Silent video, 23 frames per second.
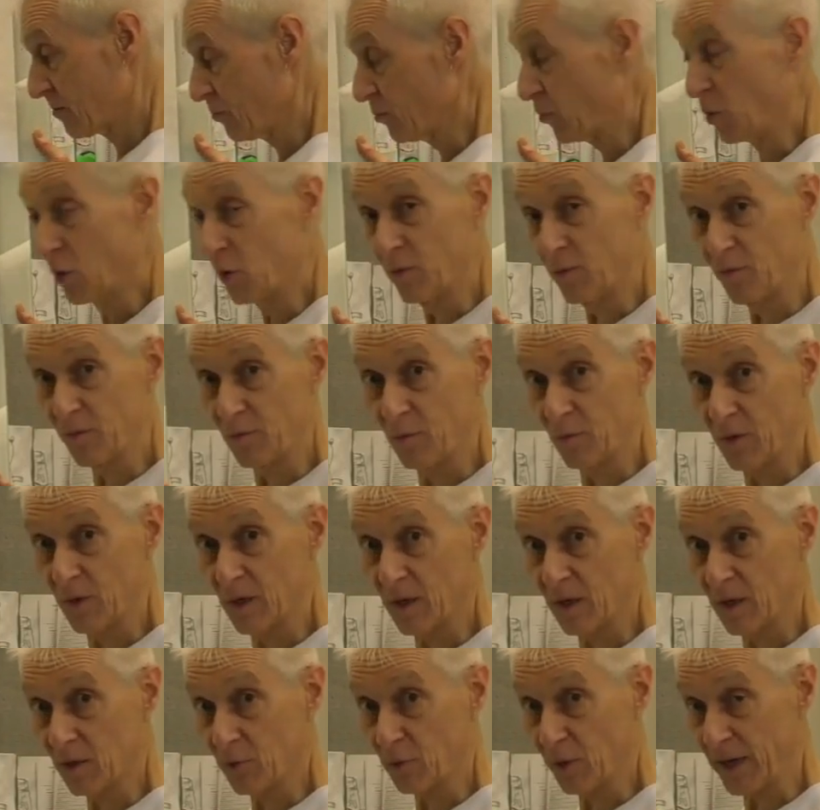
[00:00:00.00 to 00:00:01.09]

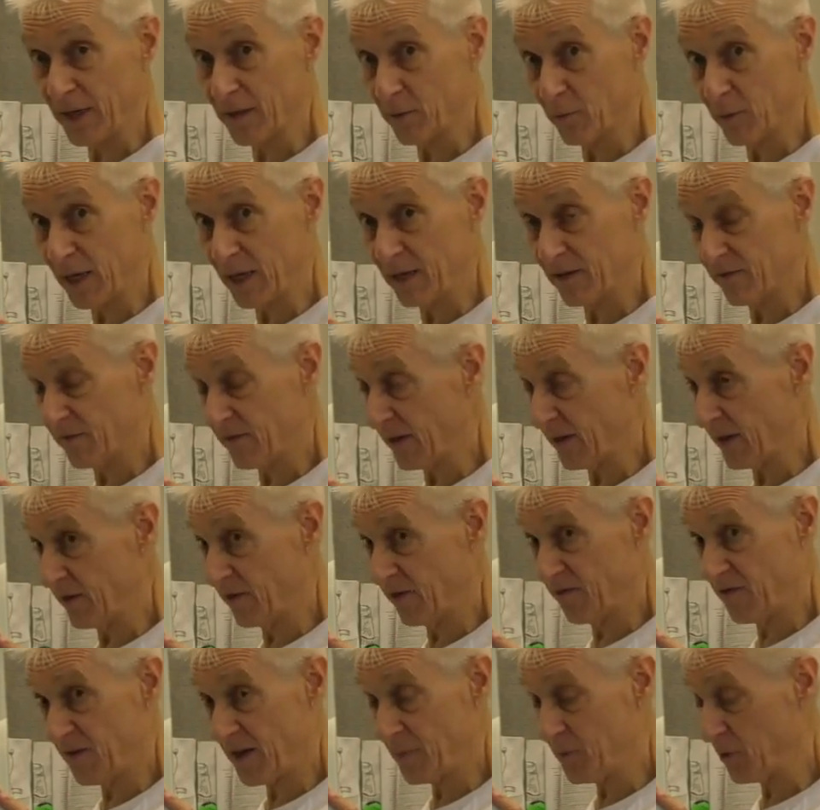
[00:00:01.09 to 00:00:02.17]
a greater rate of
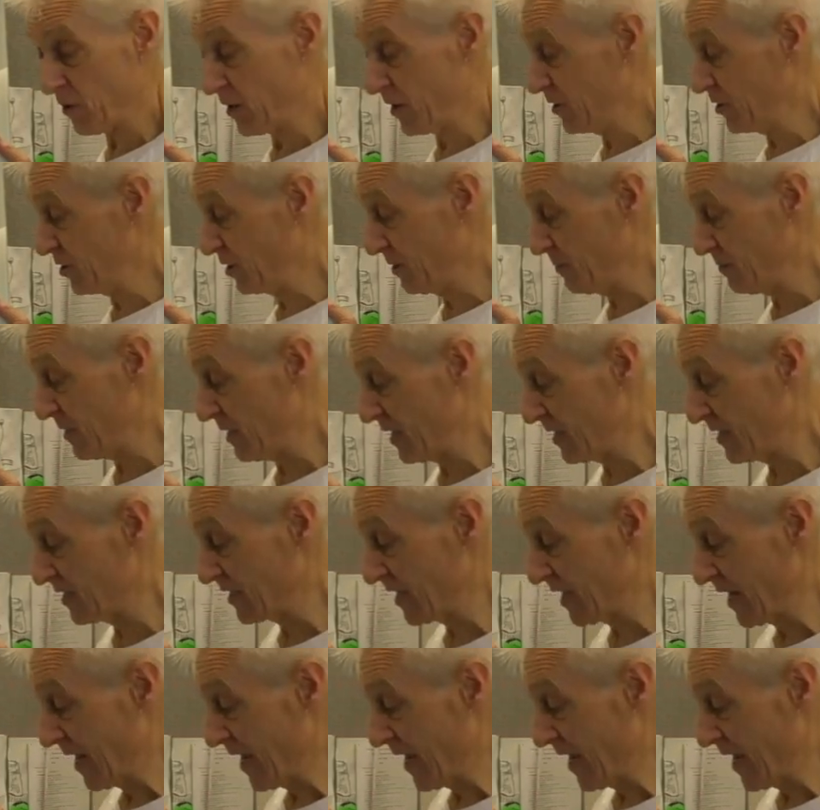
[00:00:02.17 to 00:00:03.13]
evaporation means